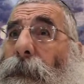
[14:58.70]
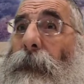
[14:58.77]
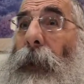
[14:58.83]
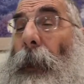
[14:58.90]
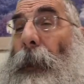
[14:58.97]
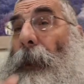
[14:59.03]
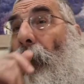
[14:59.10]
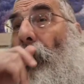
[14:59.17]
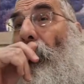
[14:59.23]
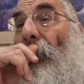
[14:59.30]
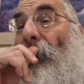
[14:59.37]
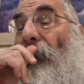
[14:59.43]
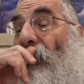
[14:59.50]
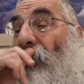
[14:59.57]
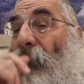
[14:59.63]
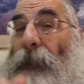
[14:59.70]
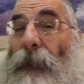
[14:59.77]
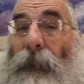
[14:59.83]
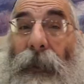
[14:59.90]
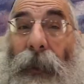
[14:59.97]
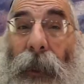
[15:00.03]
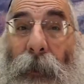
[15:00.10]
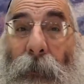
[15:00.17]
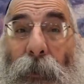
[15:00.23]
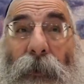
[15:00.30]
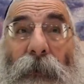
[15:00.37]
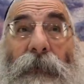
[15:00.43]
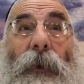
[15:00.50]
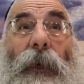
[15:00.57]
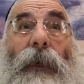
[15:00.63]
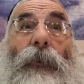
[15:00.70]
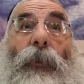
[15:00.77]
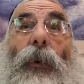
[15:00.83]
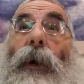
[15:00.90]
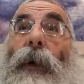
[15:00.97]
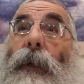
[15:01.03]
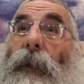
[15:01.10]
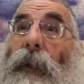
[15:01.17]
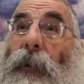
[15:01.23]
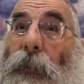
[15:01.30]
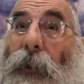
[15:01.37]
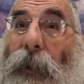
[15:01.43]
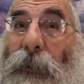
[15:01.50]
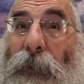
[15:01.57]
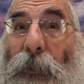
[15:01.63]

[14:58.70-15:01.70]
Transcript: I did once find a neighbor of mine walking around in